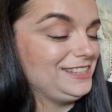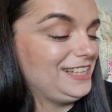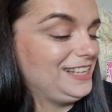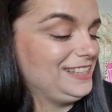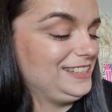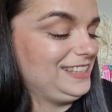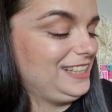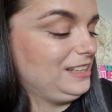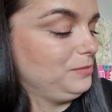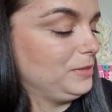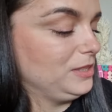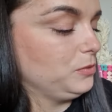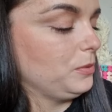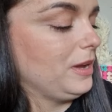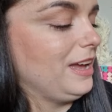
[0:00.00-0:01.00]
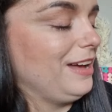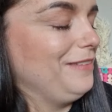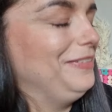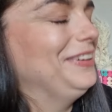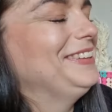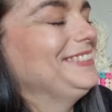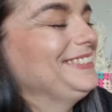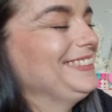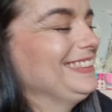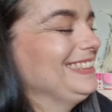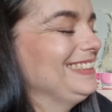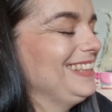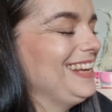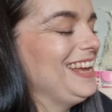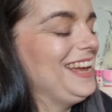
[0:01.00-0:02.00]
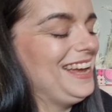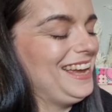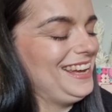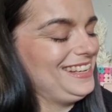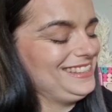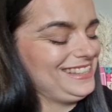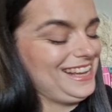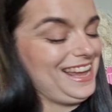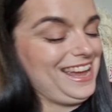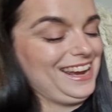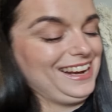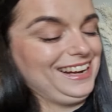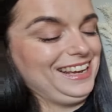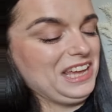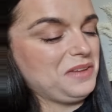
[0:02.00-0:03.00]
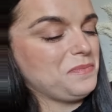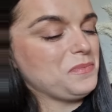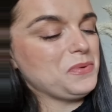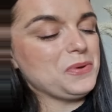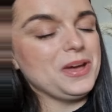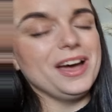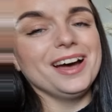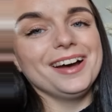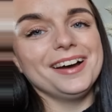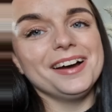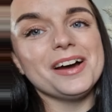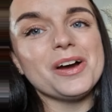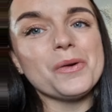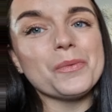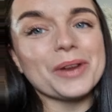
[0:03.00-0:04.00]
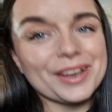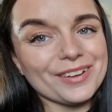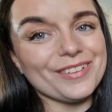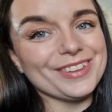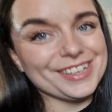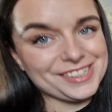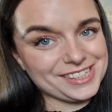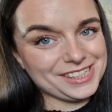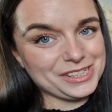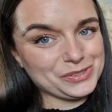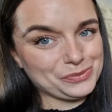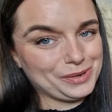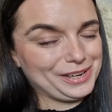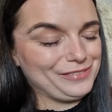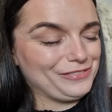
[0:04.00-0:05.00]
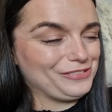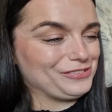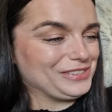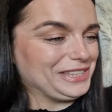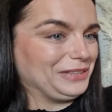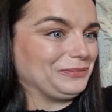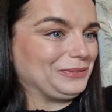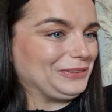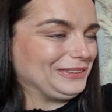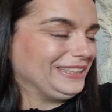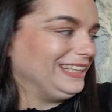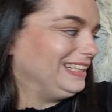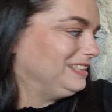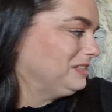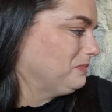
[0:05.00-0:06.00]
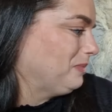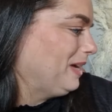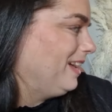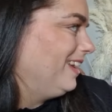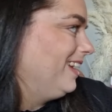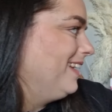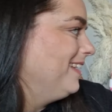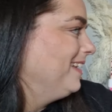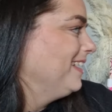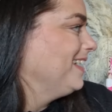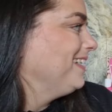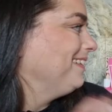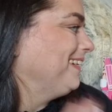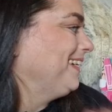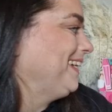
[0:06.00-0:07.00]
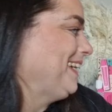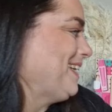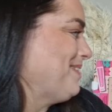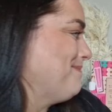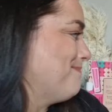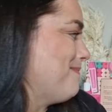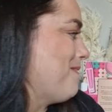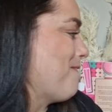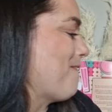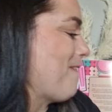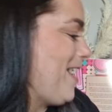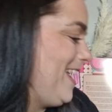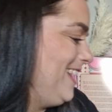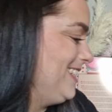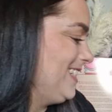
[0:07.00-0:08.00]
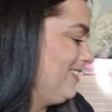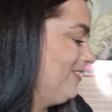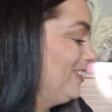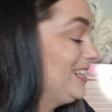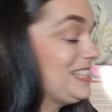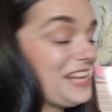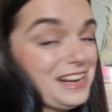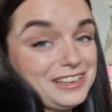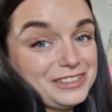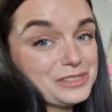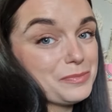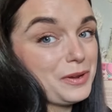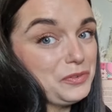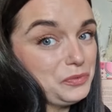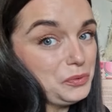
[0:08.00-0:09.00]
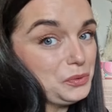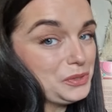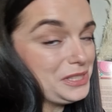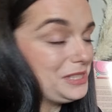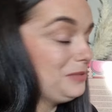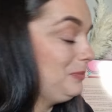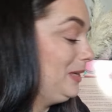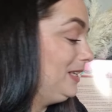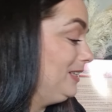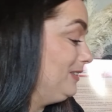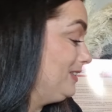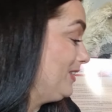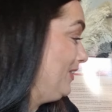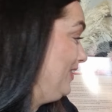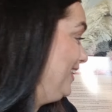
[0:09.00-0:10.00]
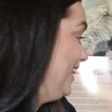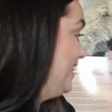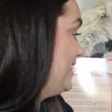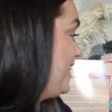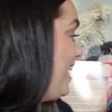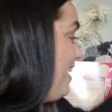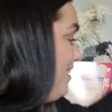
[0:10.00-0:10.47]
day number 12 is a hair clip. We got this in the 24 day one as well. Right, I'm going to tell you my thoughts and opinions on this